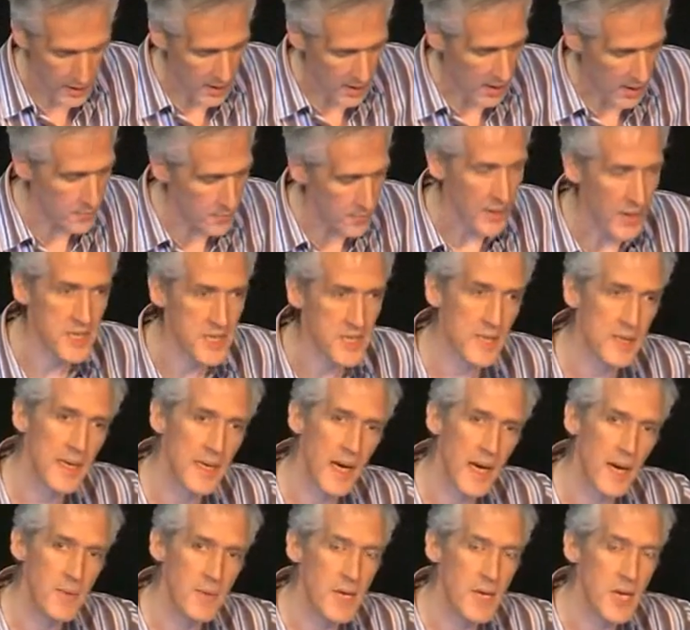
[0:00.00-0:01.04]
Because um, I think,
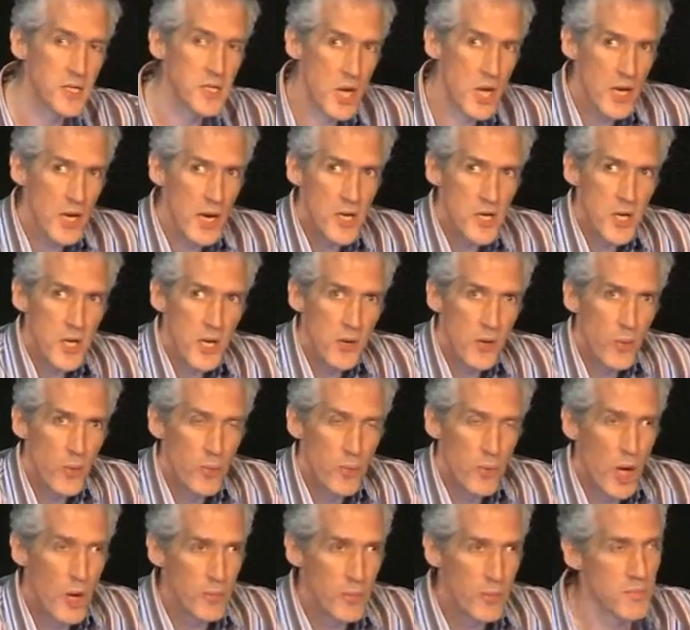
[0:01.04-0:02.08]
I mean, a, a general
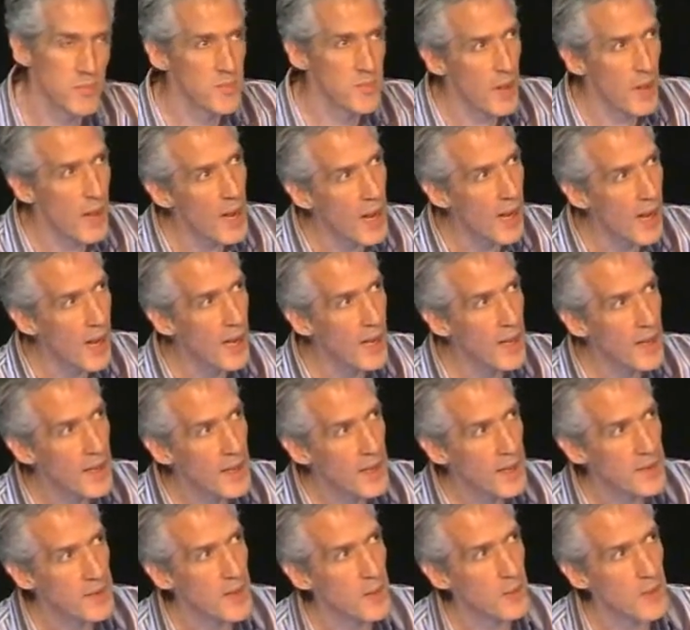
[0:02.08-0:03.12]
problem uh,
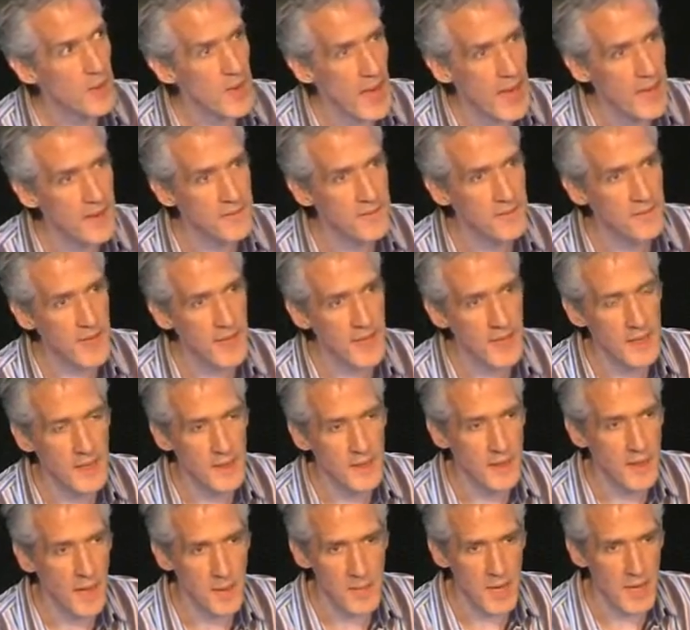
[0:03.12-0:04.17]
that we have in,
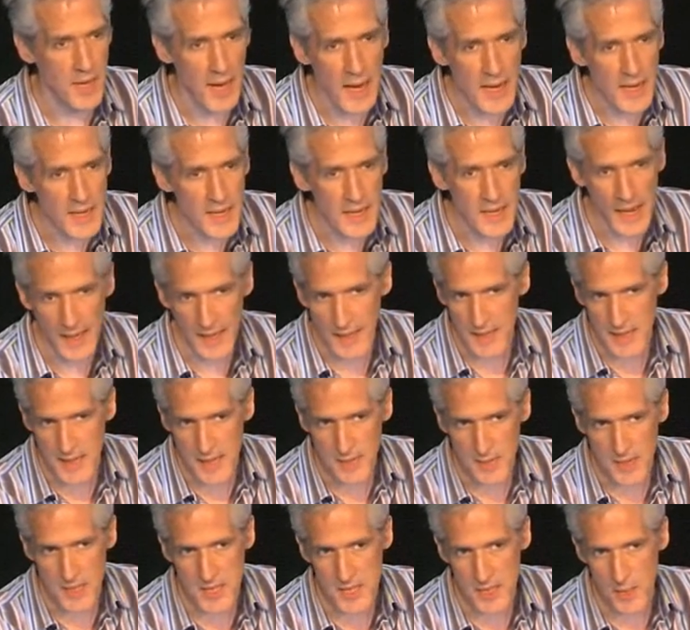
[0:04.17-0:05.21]
I mean, any
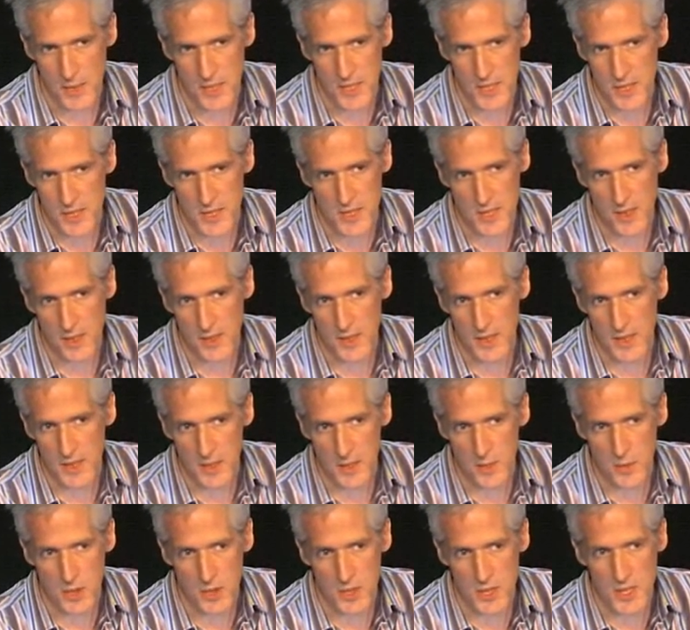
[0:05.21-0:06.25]
academic subject, and certainly in
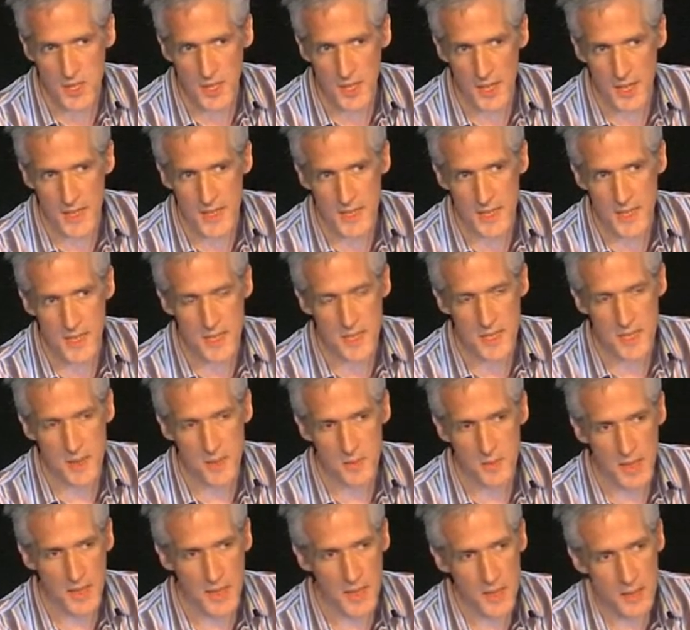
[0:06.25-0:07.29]
computer science, is that
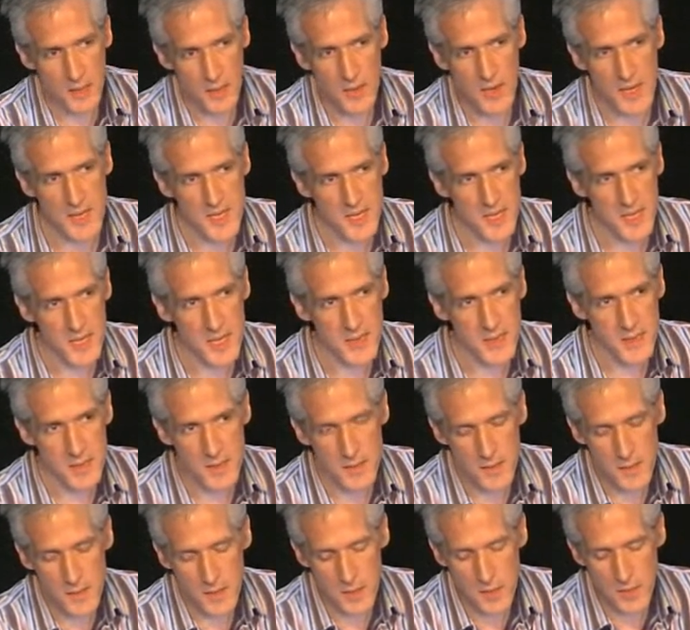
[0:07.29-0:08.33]
you know, it's, it,
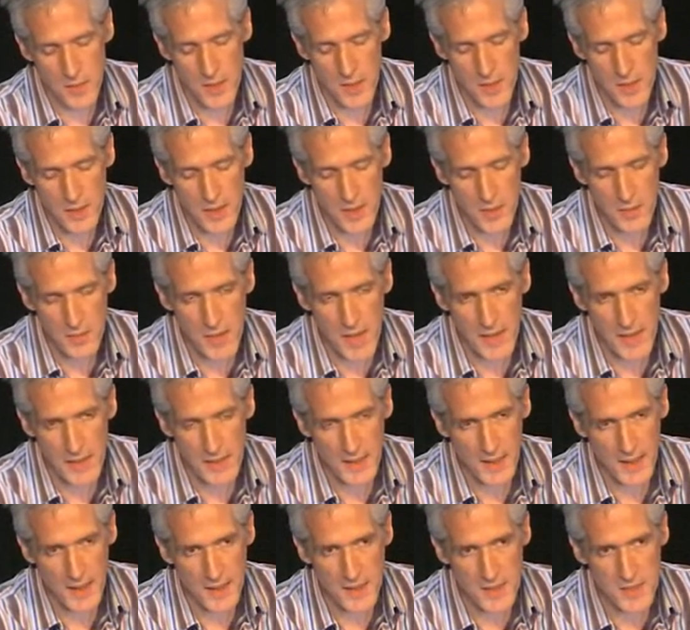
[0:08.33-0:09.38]
you know, they're, they're big
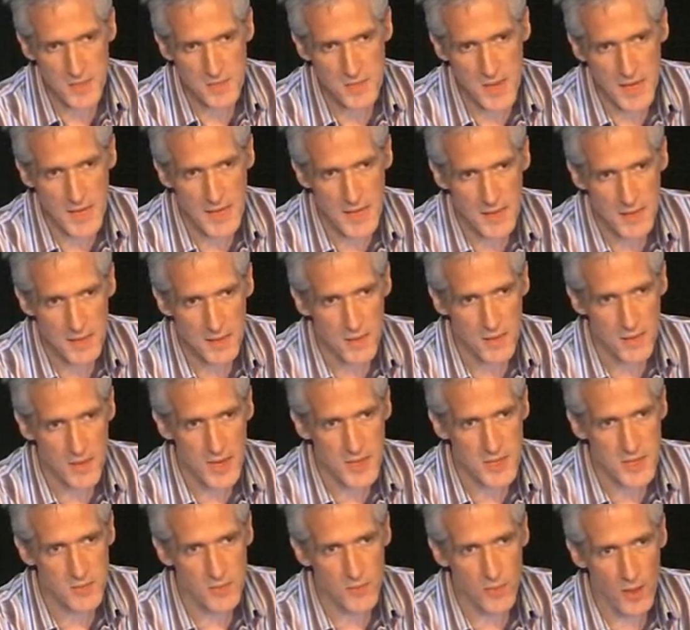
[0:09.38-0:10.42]
and there's many
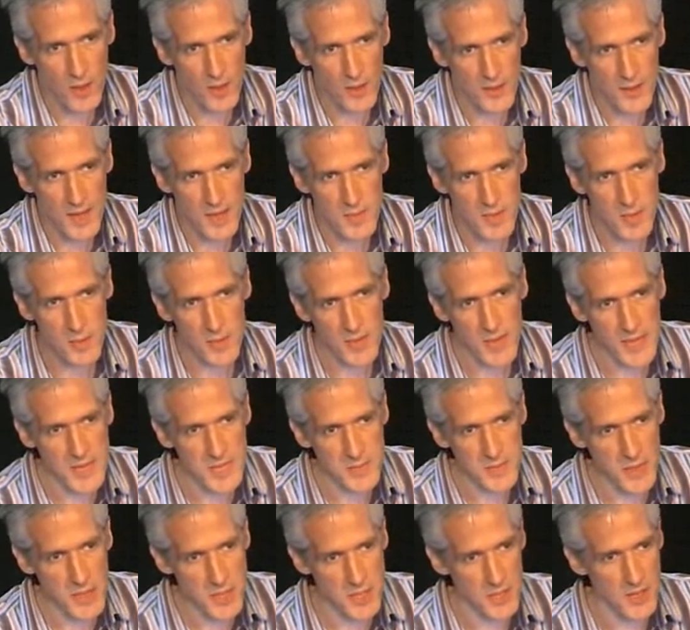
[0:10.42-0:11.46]
threads of work and people get
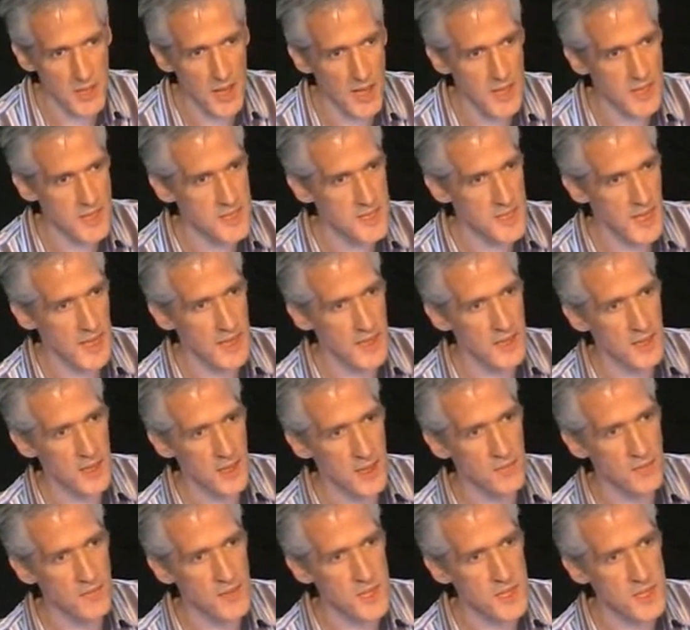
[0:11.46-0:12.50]
specialized and the
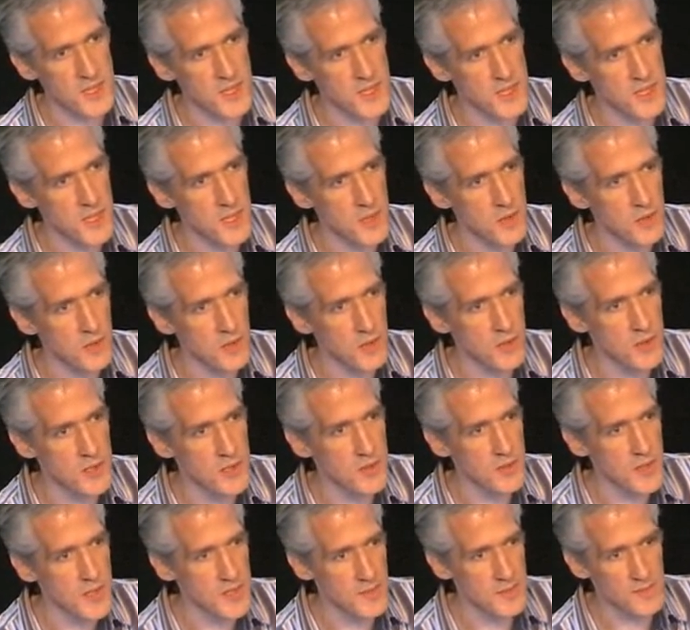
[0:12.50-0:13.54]
conferences that you go
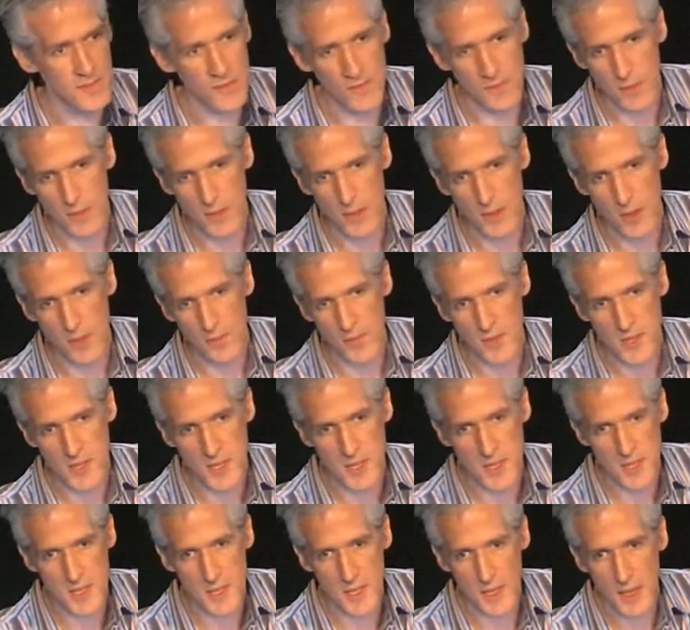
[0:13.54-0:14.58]
to are different from the
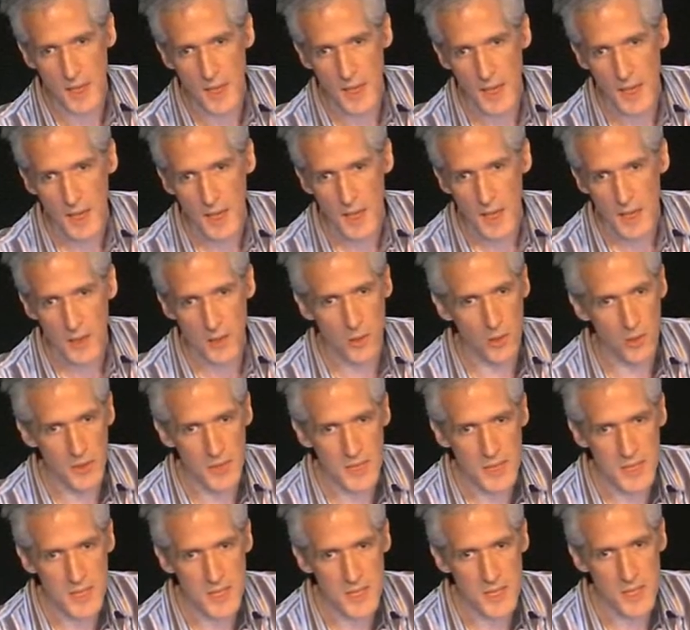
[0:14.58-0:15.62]
conferences that
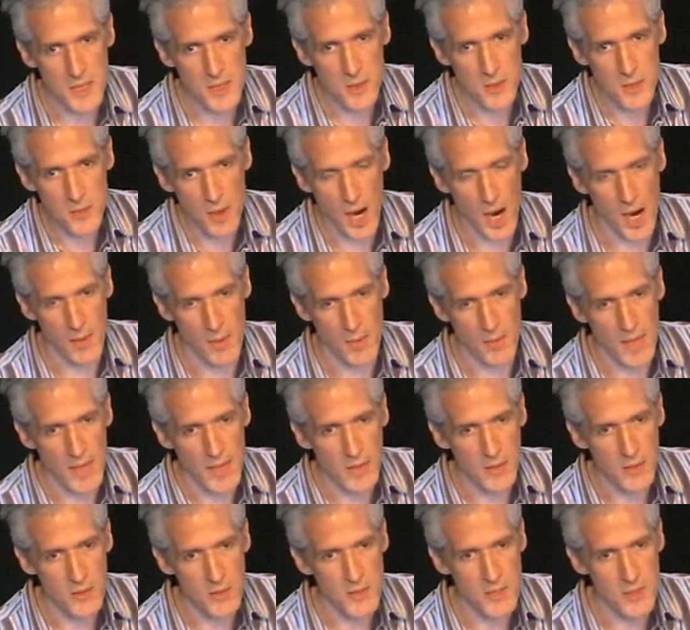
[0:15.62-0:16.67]
colleagues in your department might
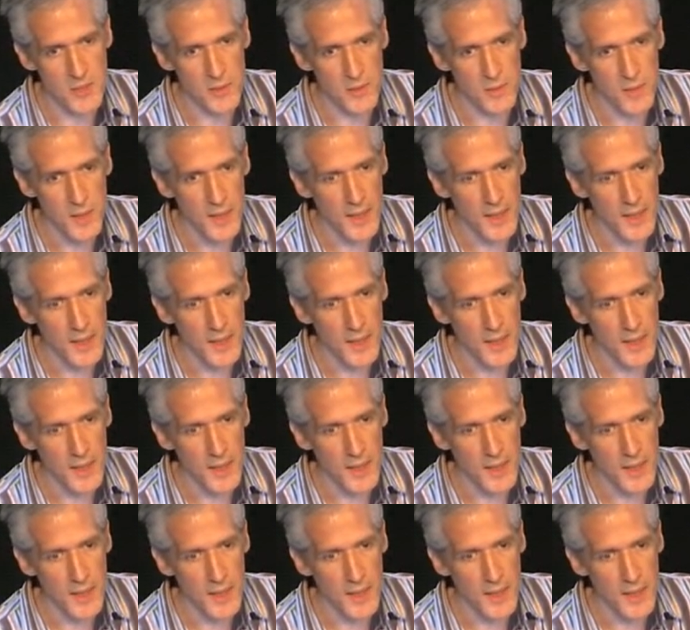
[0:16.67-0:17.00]
go to.